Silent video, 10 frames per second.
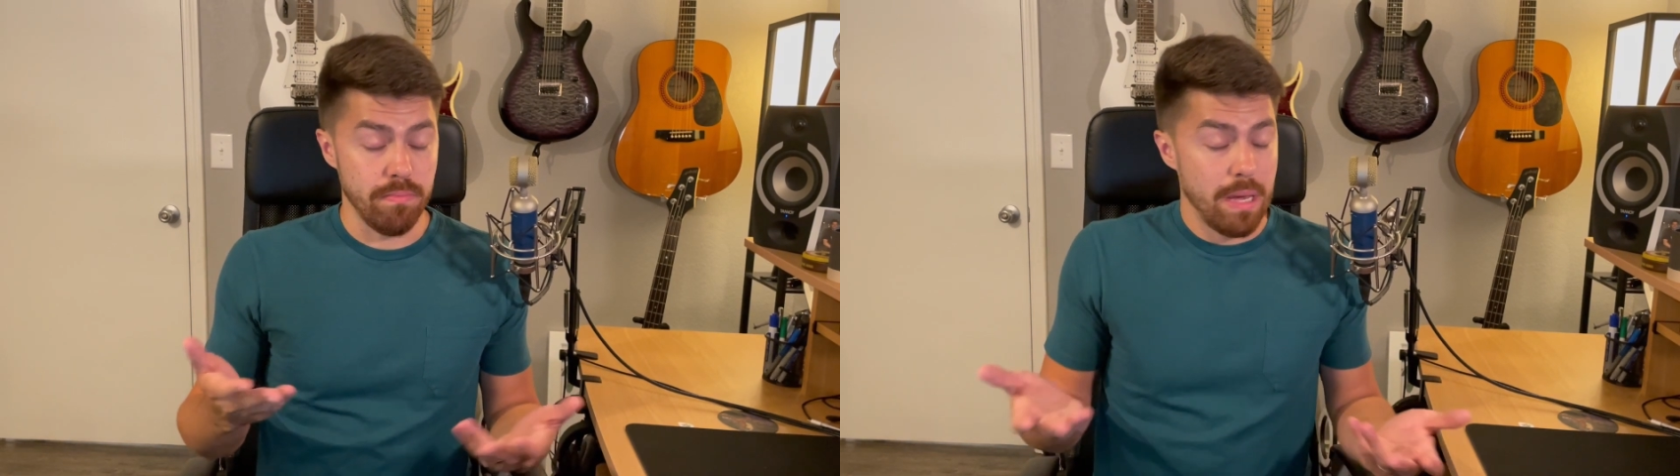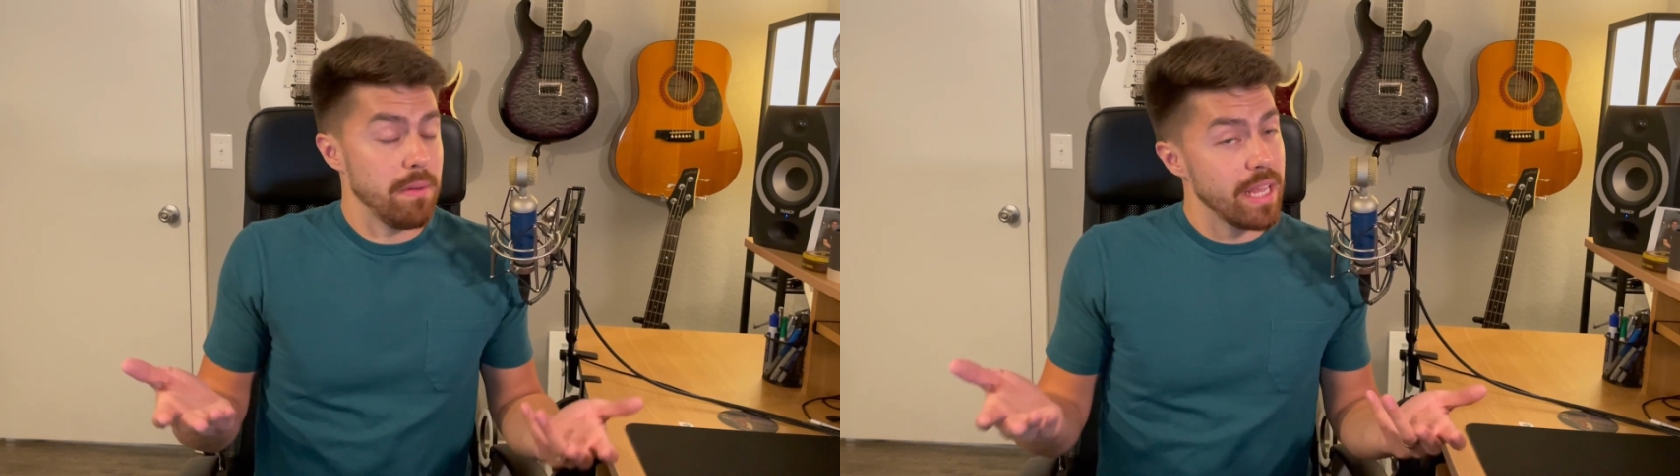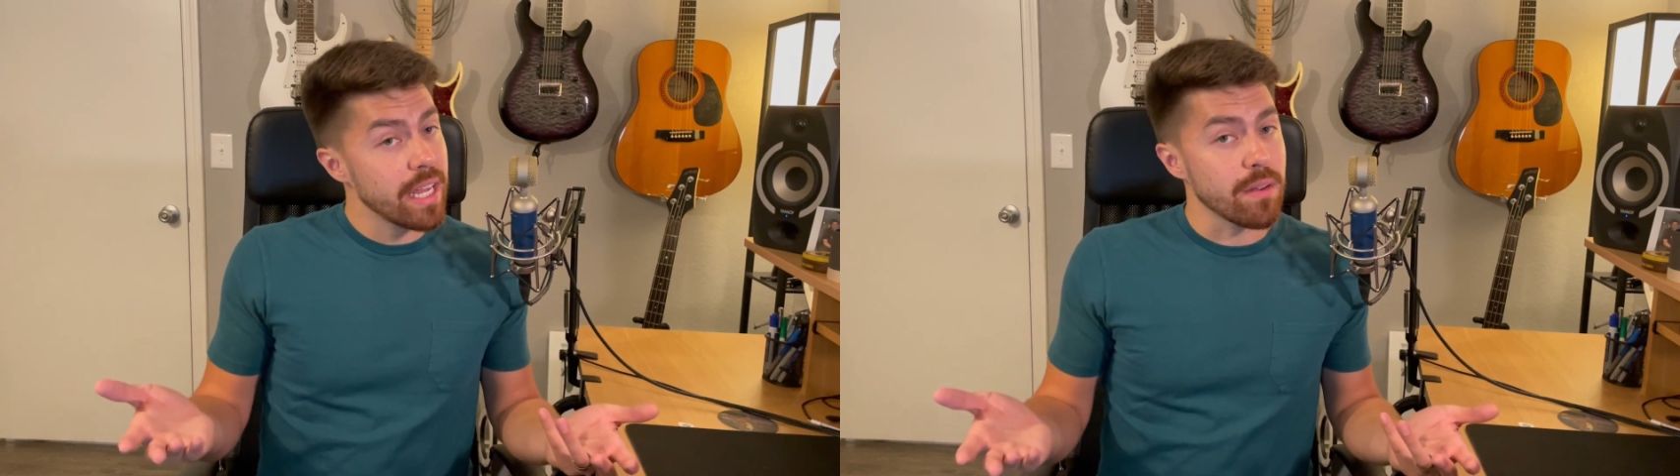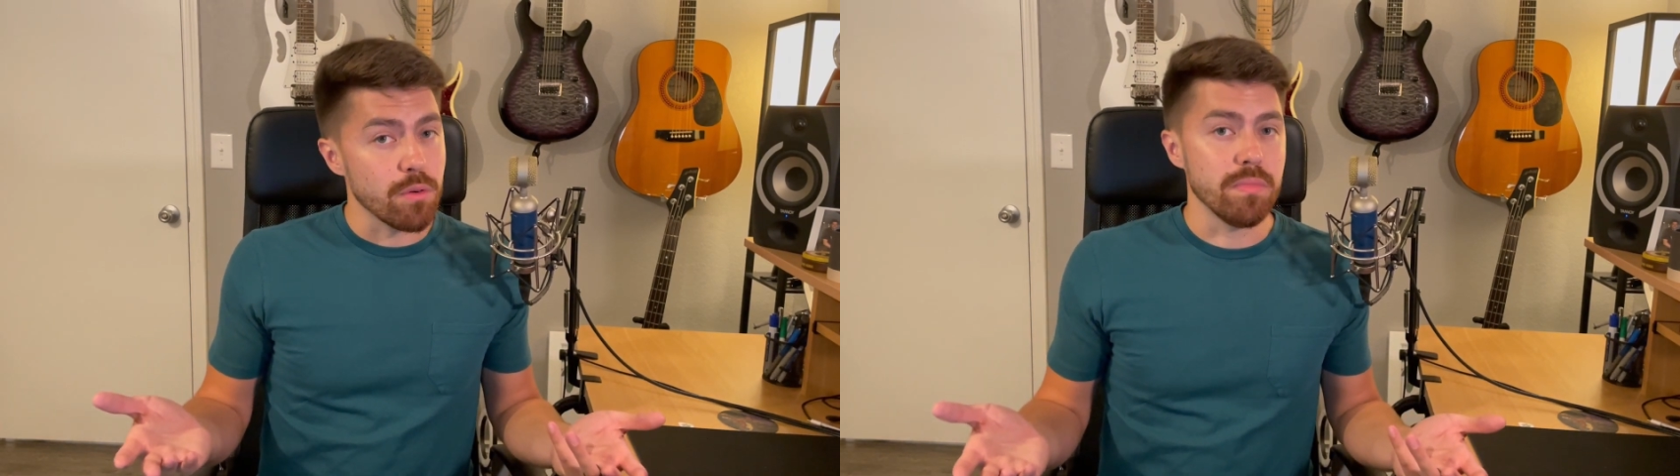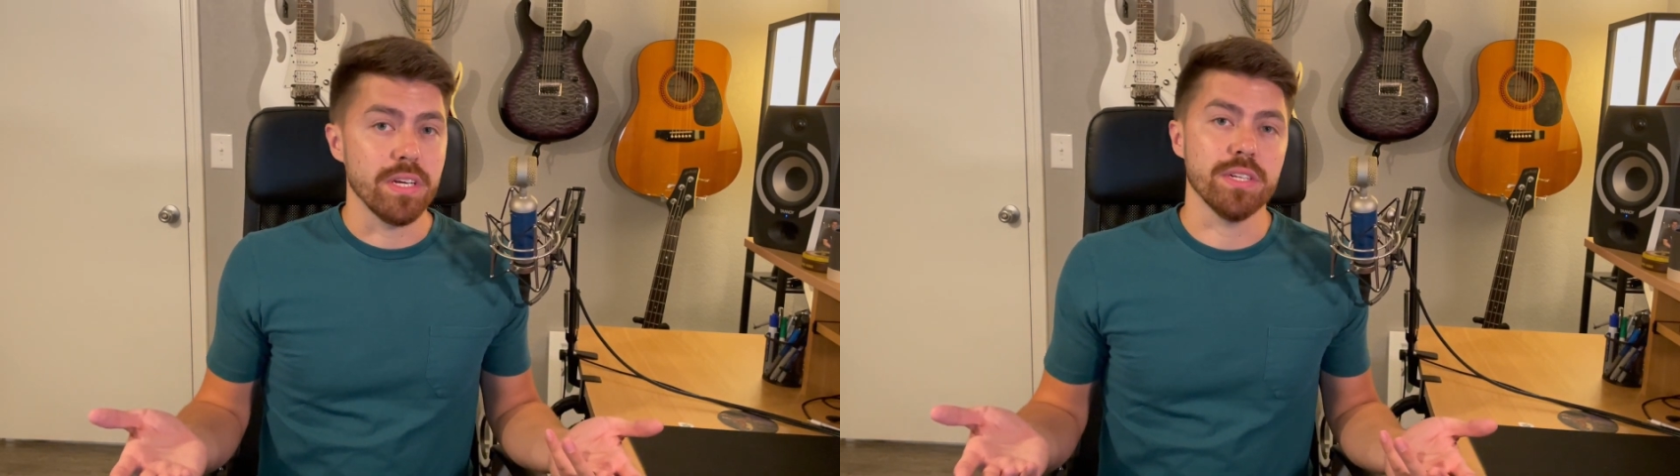it
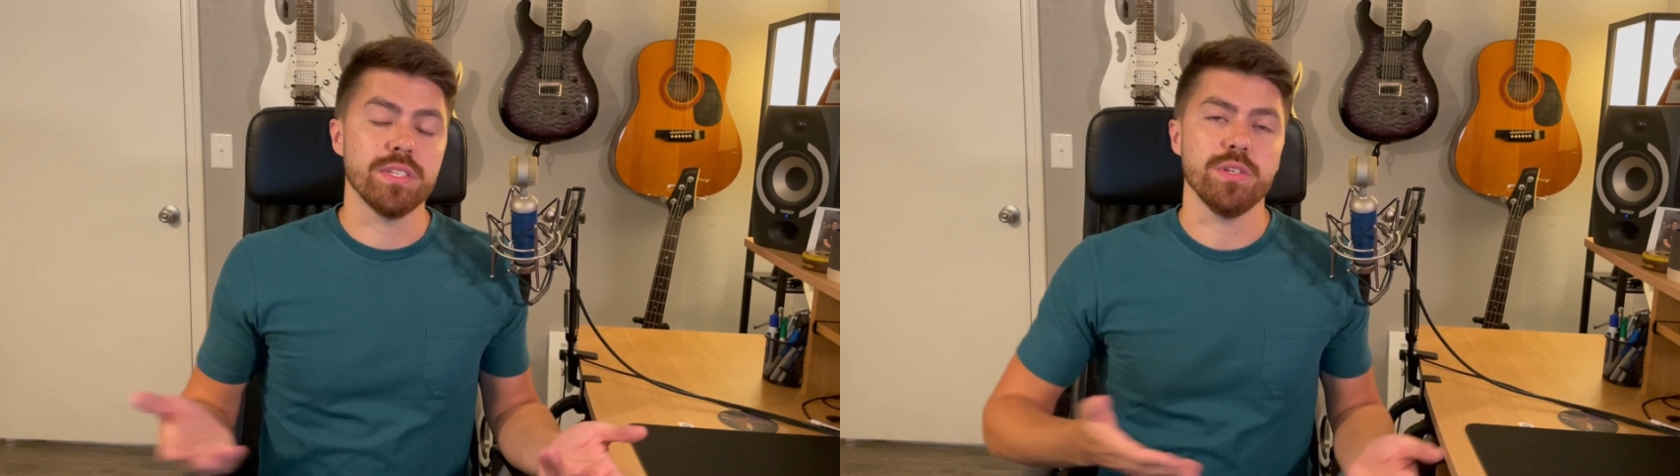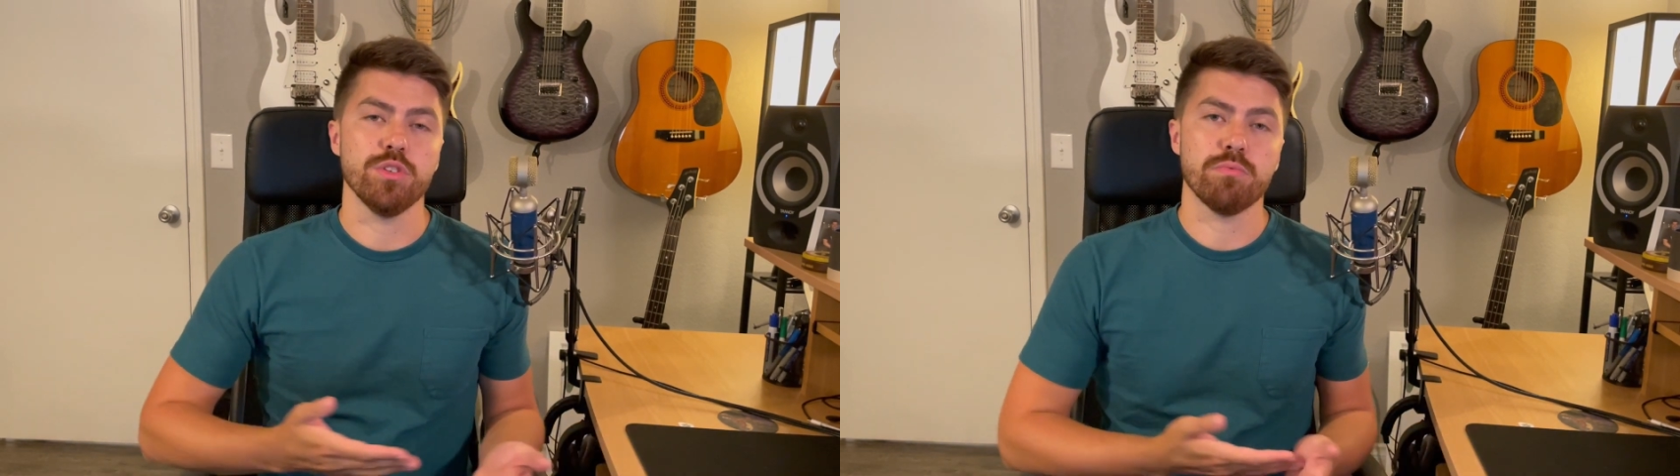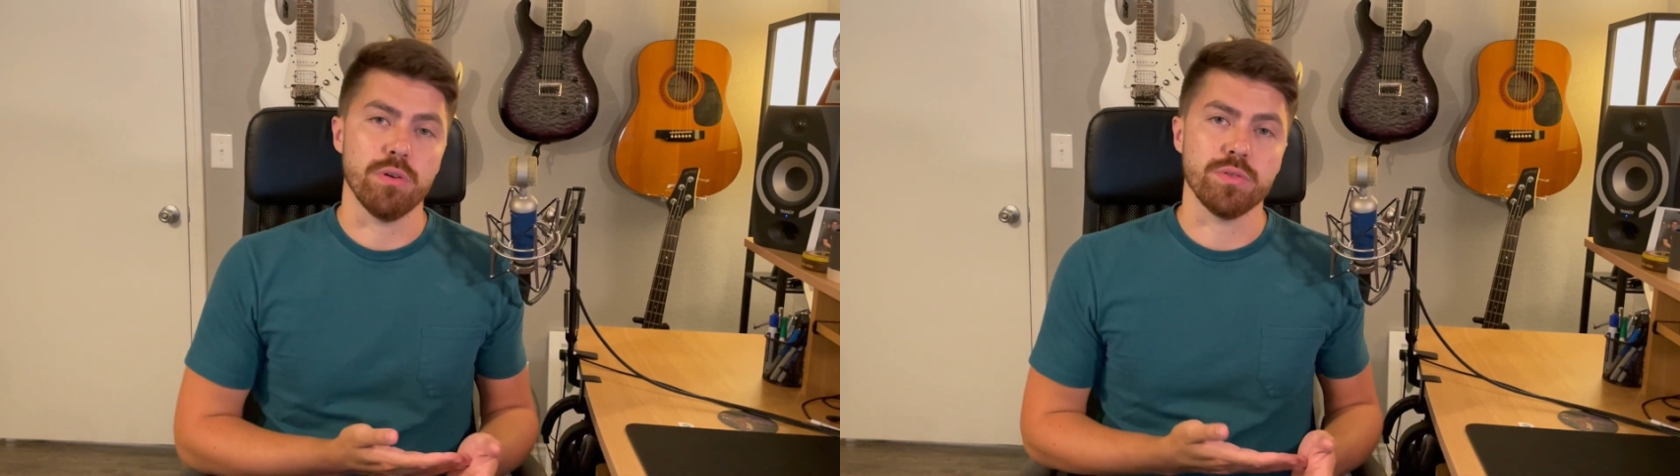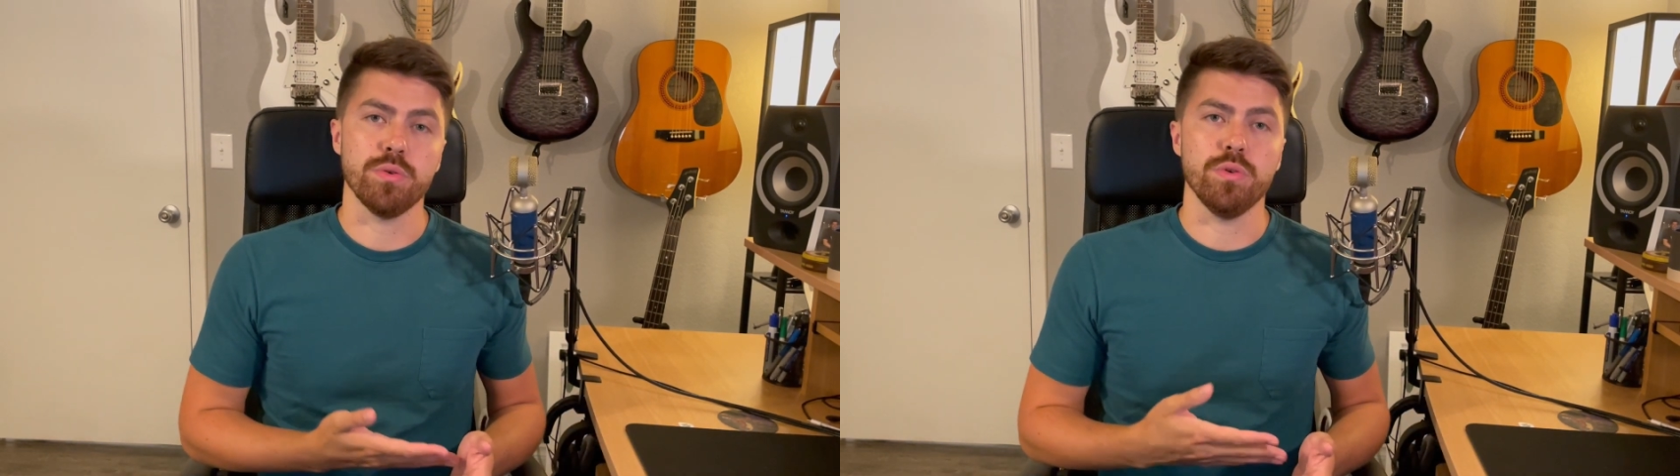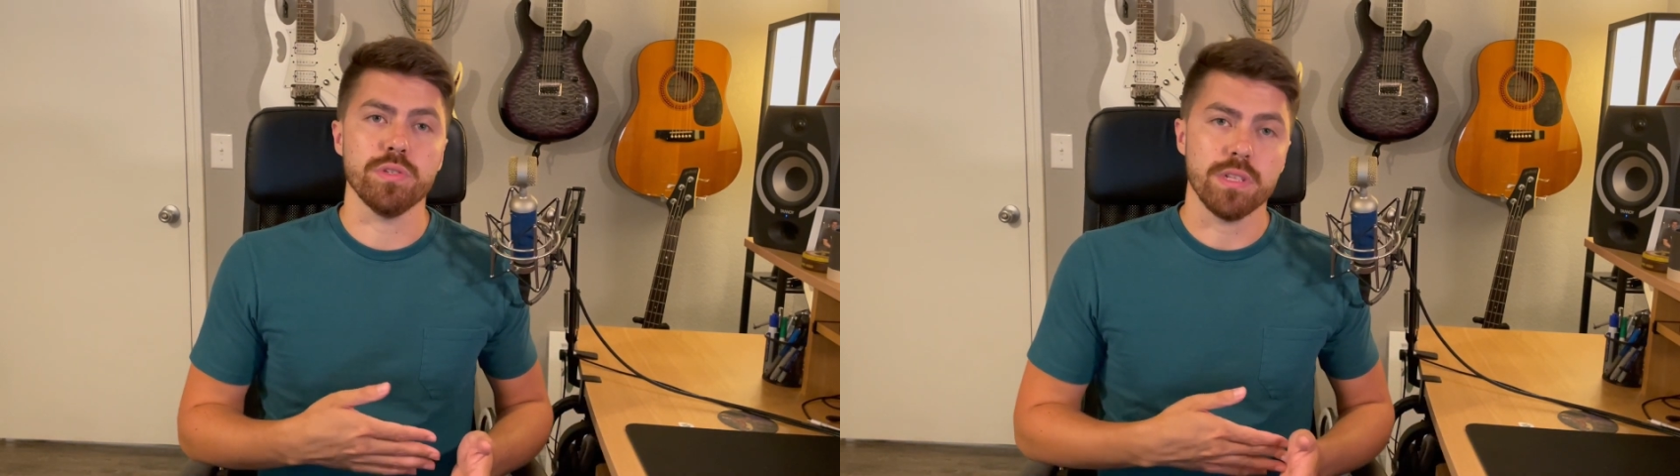would be good to use Pro
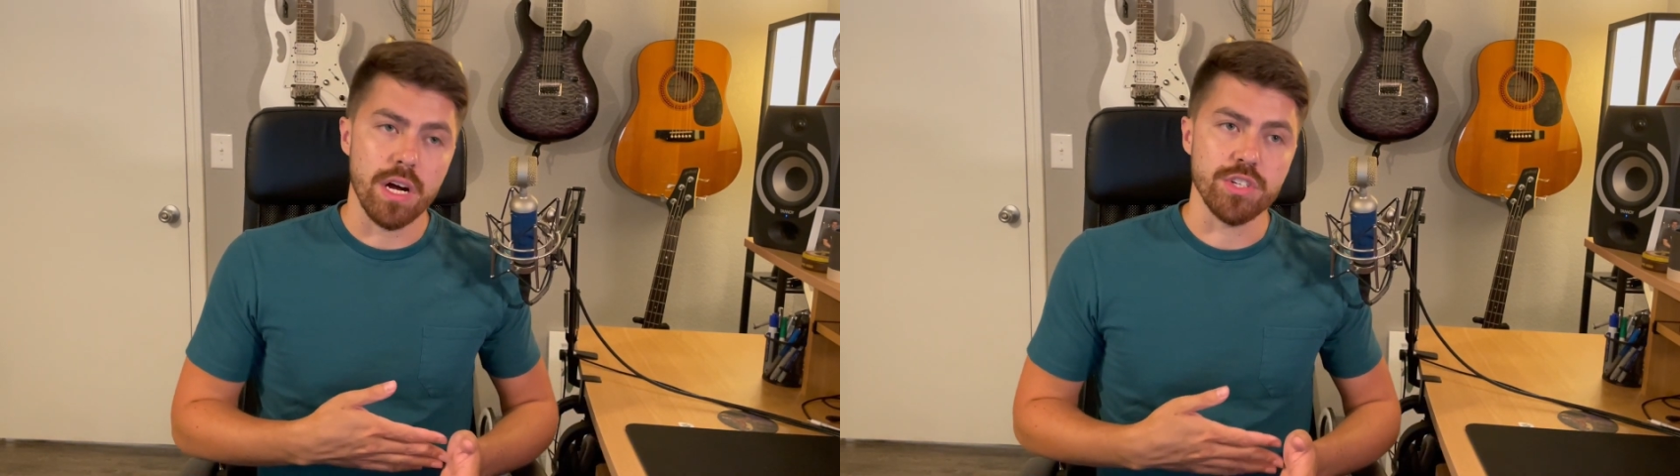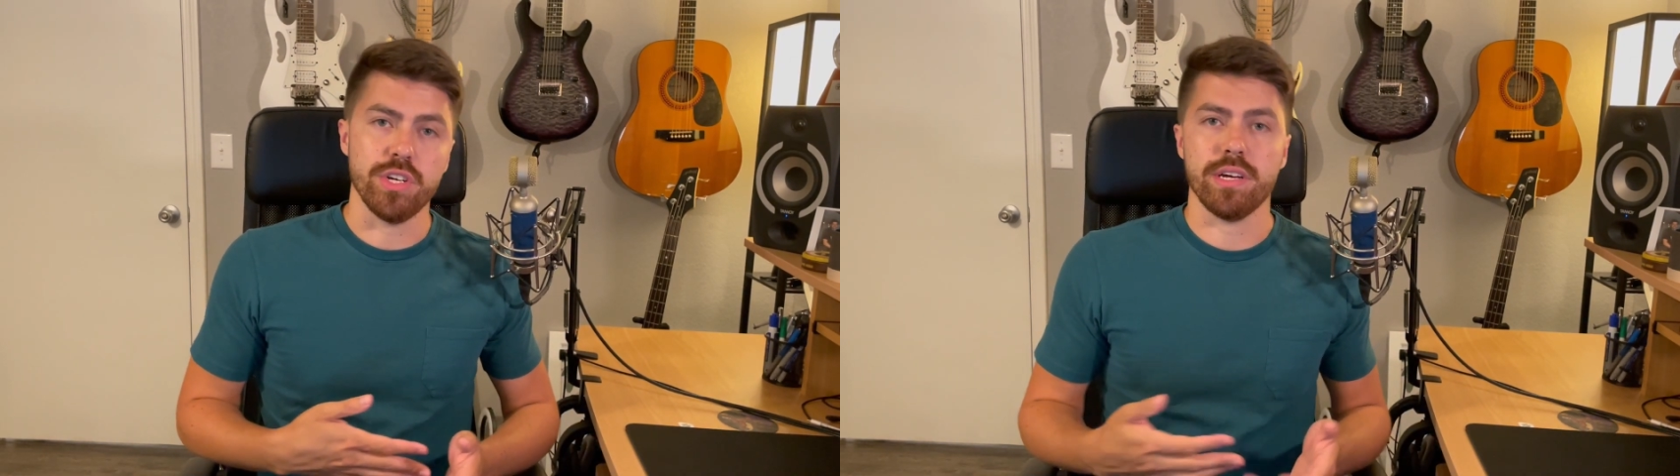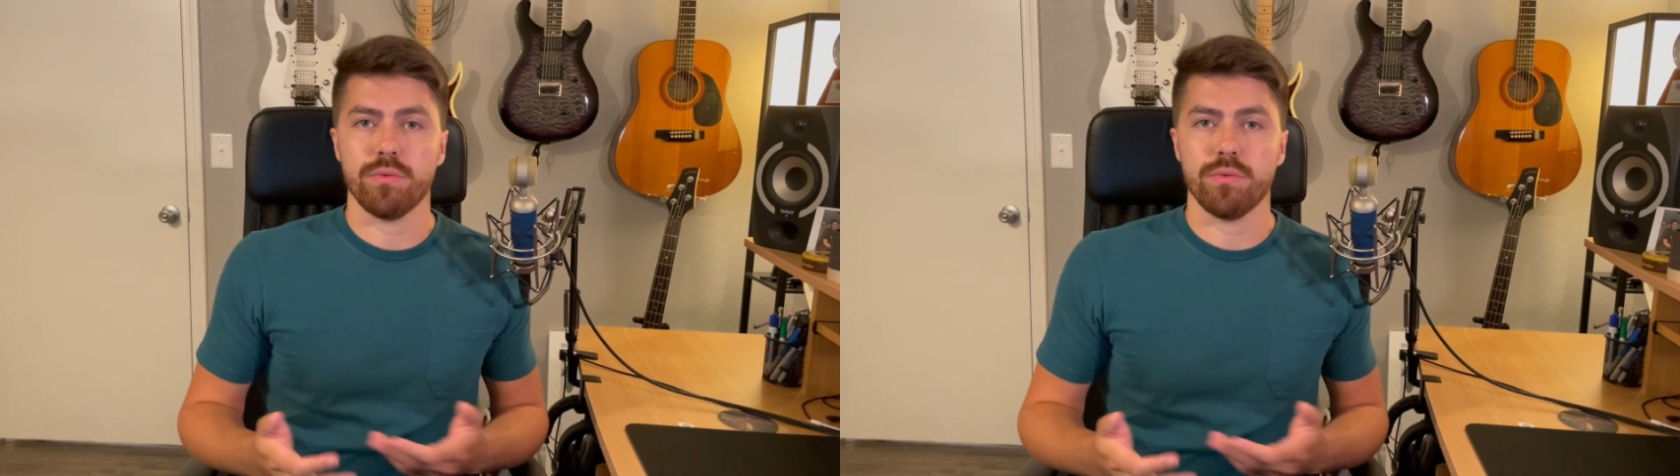Tools, Logic,